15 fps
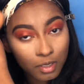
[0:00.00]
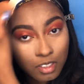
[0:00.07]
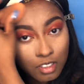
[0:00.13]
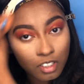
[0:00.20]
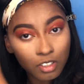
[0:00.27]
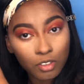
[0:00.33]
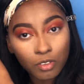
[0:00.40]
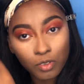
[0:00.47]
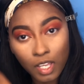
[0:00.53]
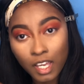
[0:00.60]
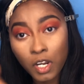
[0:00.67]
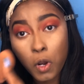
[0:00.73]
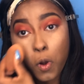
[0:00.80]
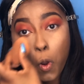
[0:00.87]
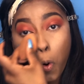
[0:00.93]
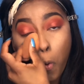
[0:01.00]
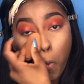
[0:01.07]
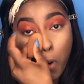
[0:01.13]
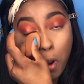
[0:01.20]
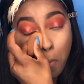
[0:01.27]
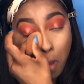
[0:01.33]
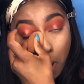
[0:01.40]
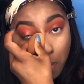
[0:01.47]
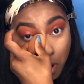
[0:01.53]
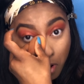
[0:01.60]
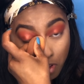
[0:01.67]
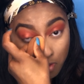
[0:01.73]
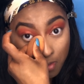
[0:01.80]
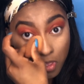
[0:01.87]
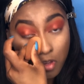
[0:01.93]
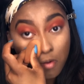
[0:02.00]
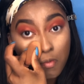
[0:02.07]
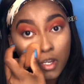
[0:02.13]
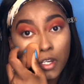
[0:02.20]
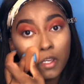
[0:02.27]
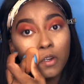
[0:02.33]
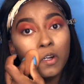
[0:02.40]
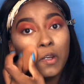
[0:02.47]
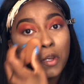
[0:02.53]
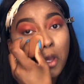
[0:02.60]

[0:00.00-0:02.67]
So I don't know what my parents spend their money on,